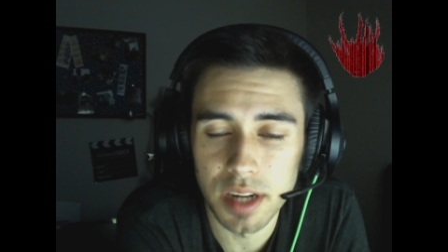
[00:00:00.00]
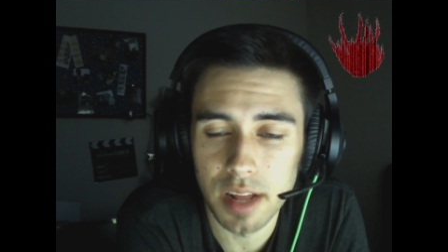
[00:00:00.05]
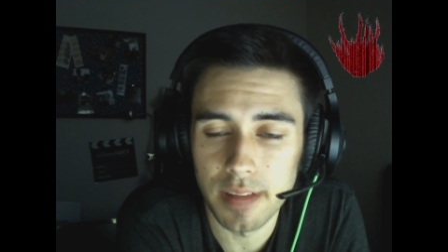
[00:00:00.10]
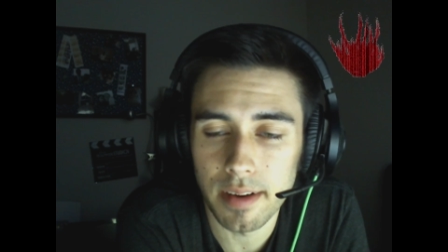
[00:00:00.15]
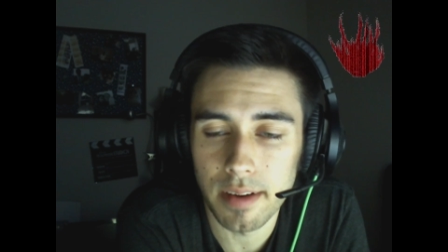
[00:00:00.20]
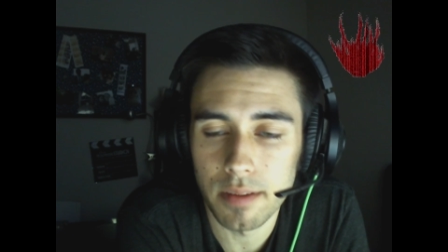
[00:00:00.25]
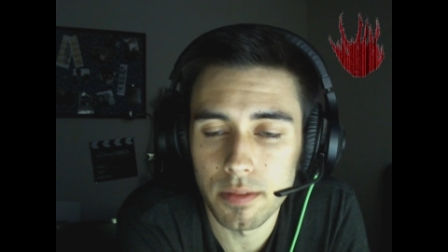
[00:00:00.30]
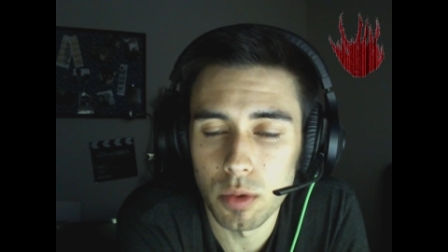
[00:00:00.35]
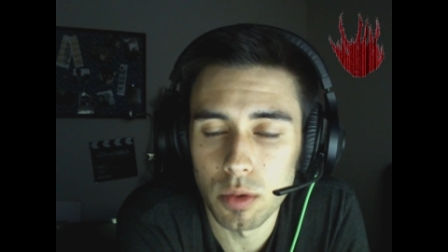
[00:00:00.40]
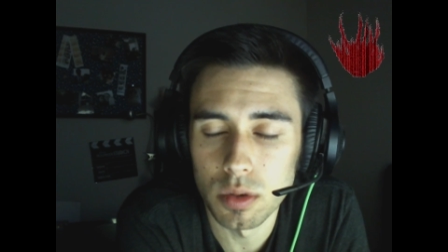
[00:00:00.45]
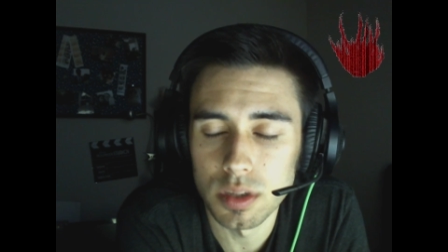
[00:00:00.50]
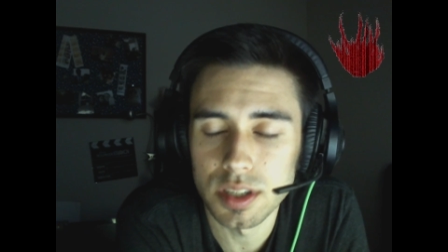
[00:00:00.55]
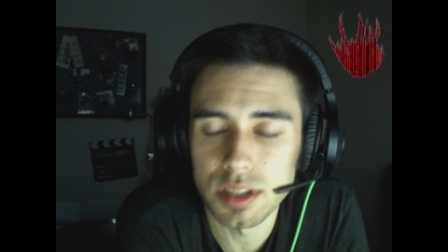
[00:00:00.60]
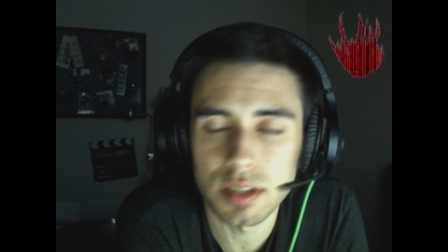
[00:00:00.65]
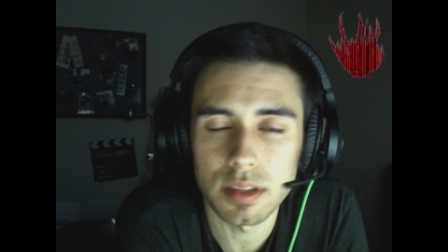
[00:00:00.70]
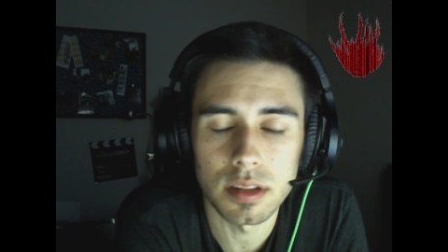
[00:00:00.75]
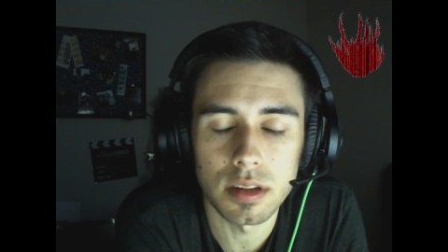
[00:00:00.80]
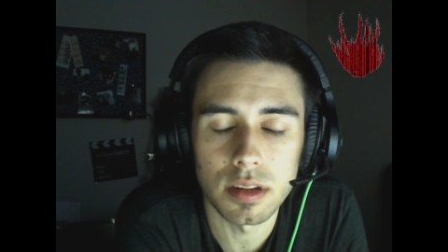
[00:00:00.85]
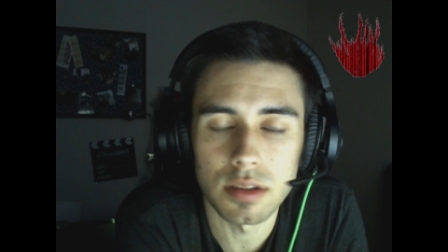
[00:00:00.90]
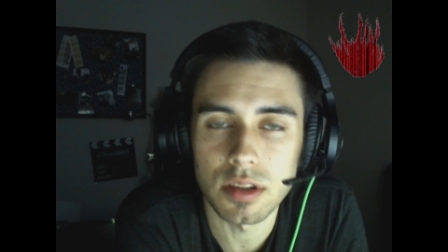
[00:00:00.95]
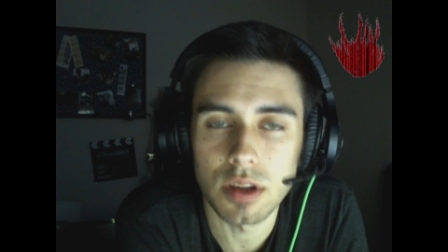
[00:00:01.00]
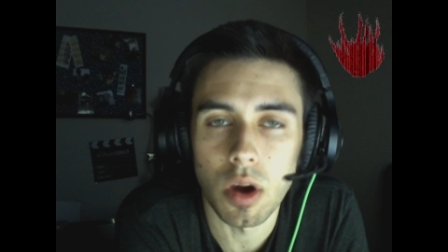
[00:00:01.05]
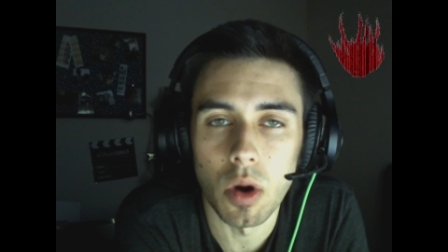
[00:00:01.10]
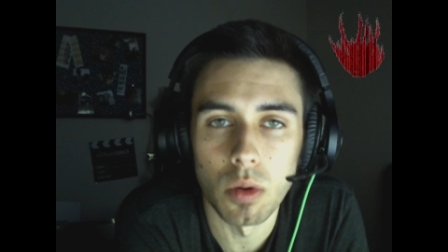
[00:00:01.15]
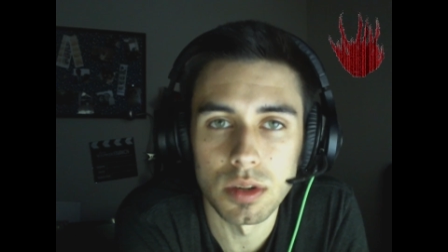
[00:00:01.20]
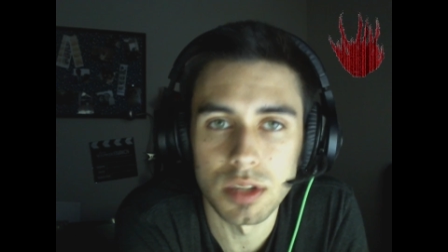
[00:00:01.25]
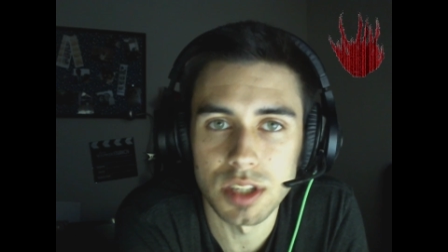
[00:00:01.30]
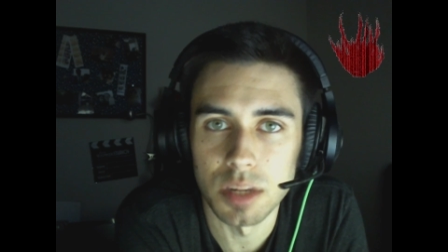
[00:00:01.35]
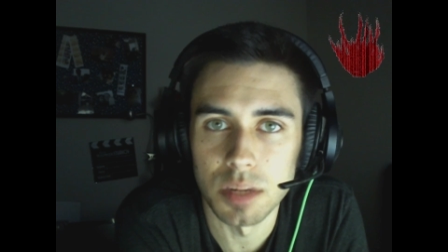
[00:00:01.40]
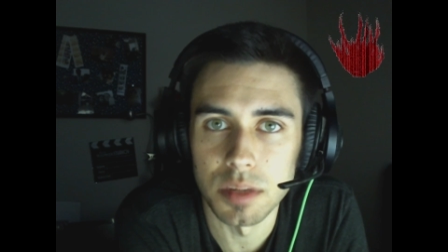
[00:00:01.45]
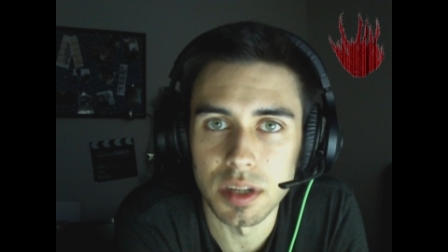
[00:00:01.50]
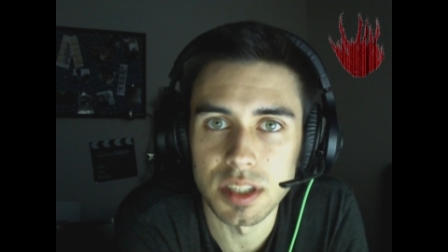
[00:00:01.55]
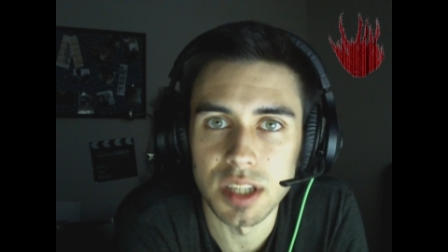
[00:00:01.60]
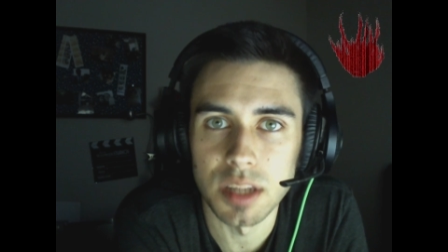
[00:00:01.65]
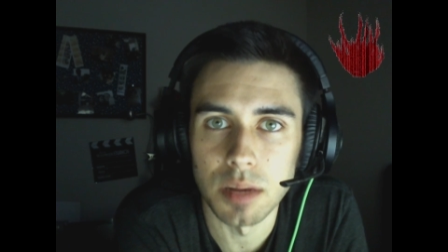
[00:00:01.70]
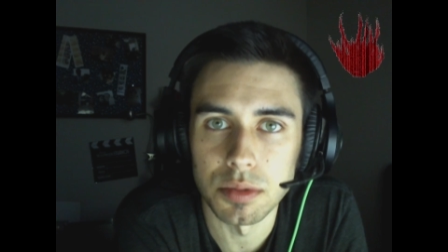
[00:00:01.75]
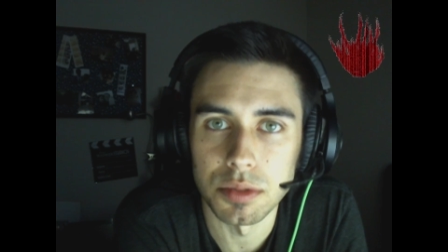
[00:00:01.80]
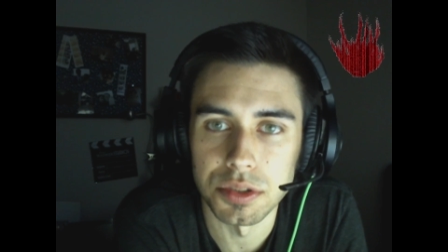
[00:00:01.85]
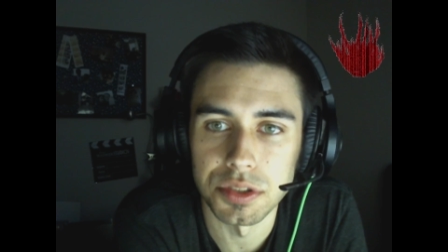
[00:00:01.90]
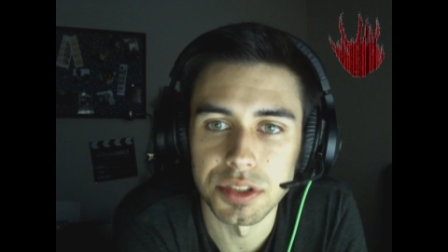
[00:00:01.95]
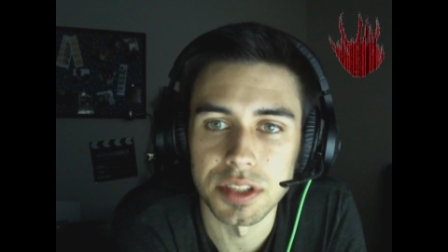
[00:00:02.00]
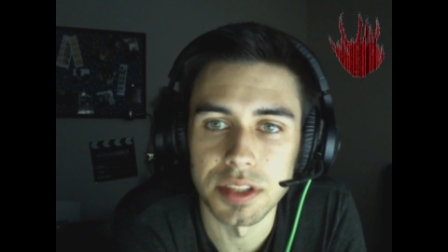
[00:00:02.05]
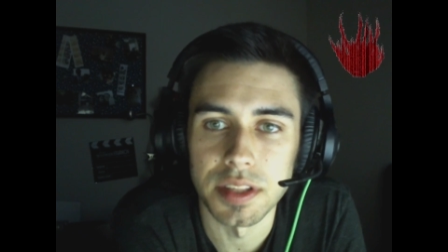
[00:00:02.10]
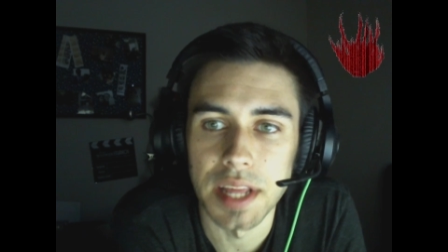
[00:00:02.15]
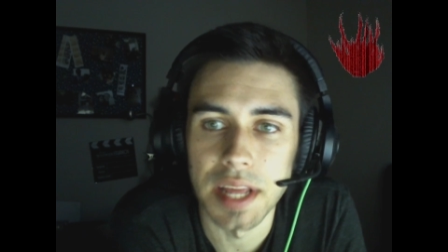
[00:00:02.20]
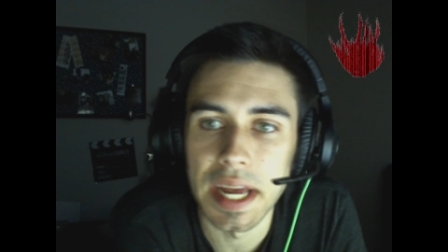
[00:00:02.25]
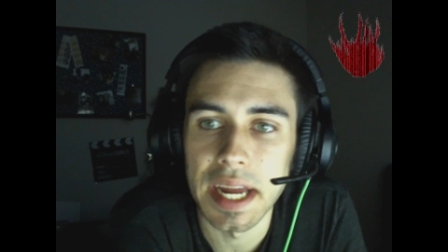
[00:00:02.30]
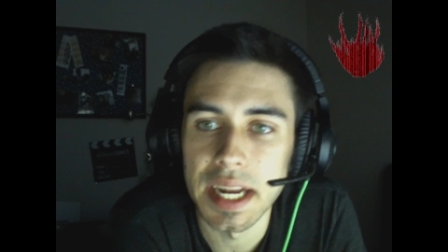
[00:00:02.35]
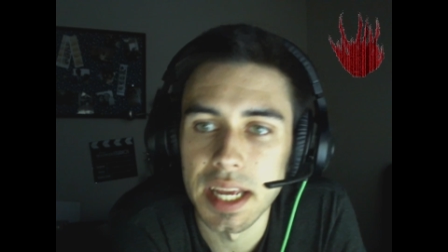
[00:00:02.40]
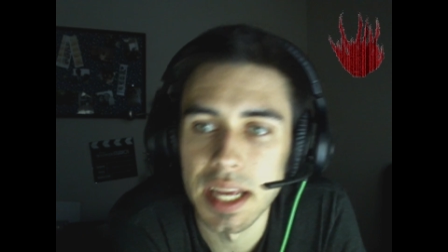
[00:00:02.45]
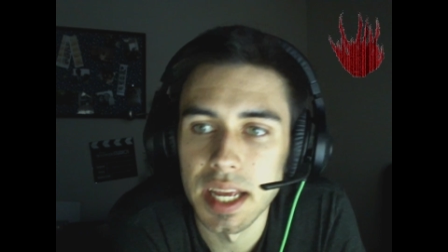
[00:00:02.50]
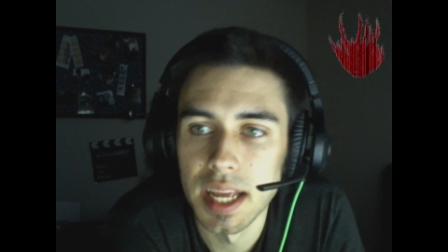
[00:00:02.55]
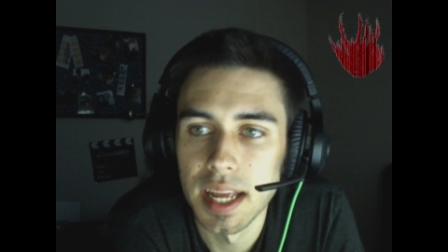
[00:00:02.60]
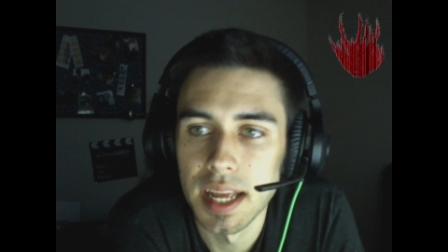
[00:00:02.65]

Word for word: Now, of course, there's always going to be exceptions to that.